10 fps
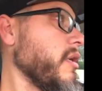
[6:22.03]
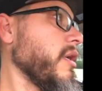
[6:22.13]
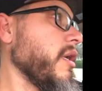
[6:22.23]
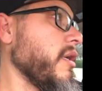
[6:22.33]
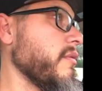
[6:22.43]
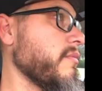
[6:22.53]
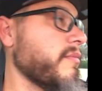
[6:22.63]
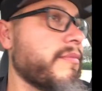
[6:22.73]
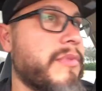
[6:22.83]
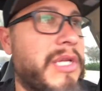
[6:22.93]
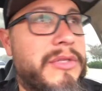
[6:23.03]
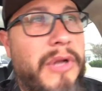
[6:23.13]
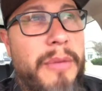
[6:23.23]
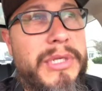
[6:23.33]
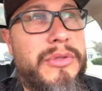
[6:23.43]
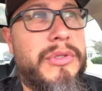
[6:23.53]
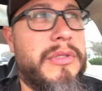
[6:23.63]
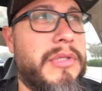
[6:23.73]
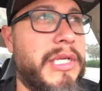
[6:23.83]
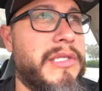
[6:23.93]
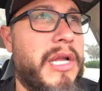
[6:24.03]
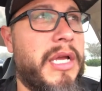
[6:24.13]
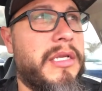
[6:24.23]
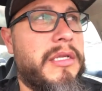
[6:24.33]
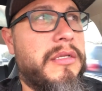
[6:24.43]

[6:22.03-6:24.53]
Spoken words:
So that's what I'll be doing late tonight.